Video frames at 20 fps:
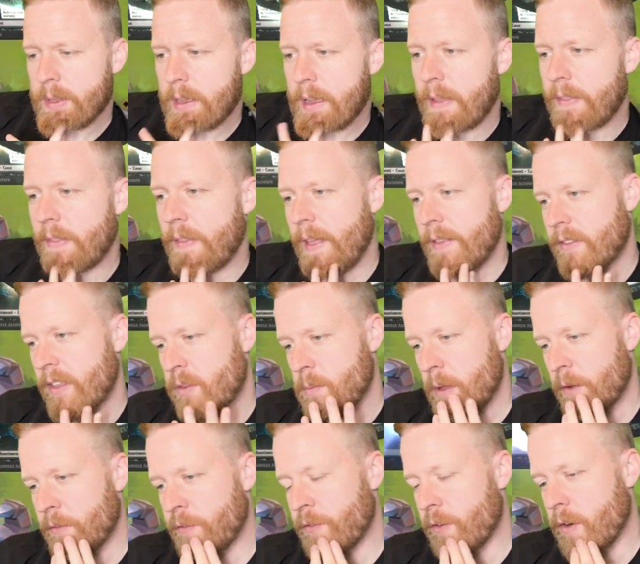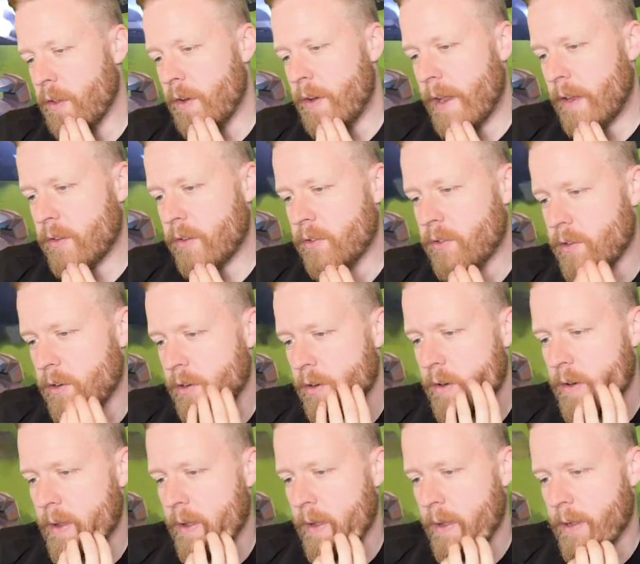And then that sets me up for the next
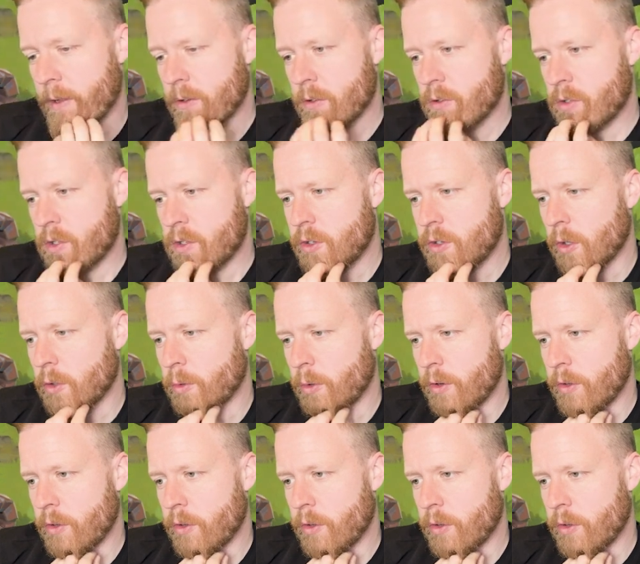turn Shieldred